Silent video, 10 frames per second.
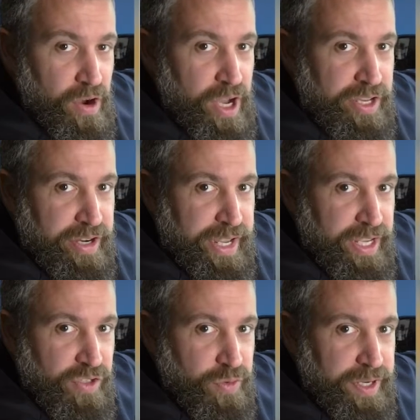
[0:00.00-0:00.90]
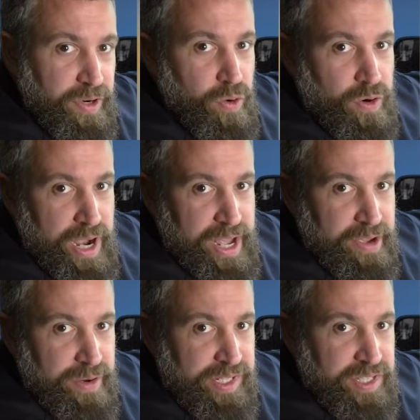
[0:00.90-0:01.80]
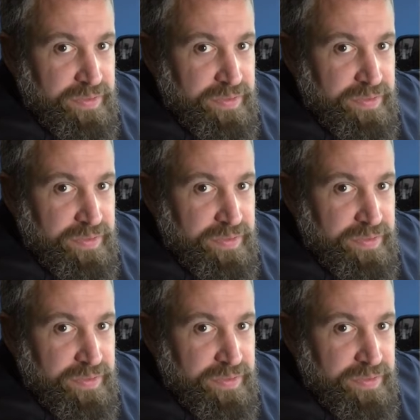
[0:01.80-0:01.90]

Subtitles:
on your Android or iOS